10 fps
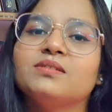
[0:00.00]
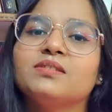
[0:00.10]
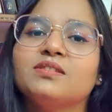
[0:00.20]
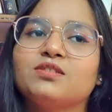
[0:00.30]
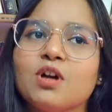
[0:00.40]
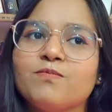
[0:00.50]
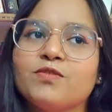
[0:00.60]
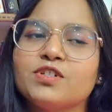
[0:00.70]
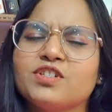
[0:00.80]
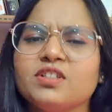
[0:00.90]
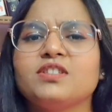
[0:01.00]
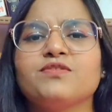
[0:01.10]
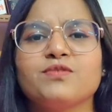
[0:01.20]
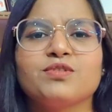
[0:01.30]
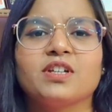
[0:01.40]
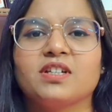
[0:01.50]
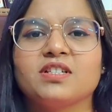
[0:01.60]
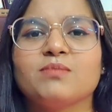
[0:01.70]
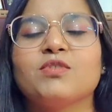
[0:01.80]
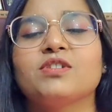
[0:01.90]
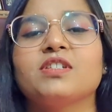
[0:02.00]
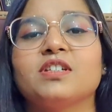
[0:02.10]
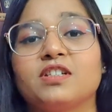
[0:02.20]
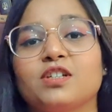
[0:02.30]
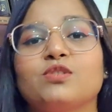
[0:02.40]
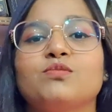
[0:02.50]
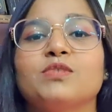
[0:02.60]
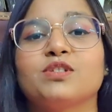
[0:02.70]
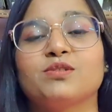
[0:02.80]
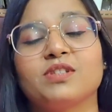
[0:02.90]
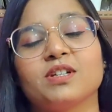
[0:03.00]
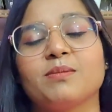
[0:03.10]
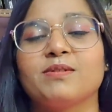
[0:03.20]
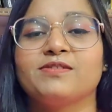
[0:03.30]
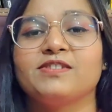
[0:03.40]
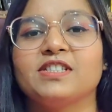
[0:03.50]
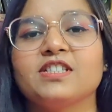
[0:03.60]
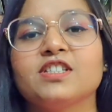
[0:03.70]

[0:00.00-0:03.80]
stop for just a few seconds, I'm not saying take too much, think about everything,